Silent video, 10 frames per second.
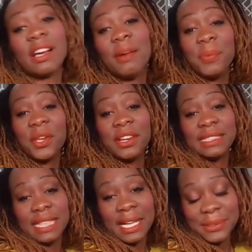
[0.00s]
the computer
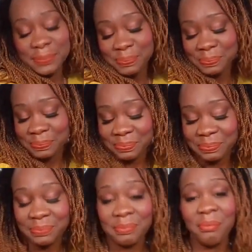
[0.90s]
is down
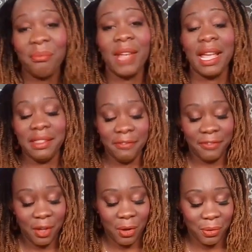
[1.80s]
and the
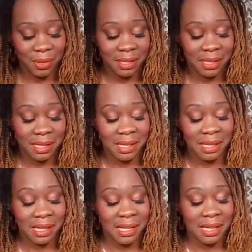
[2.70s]
phone
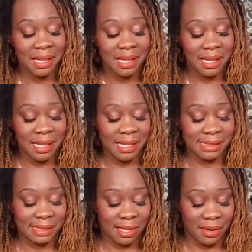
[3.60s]

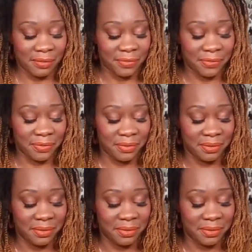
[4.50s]
is off.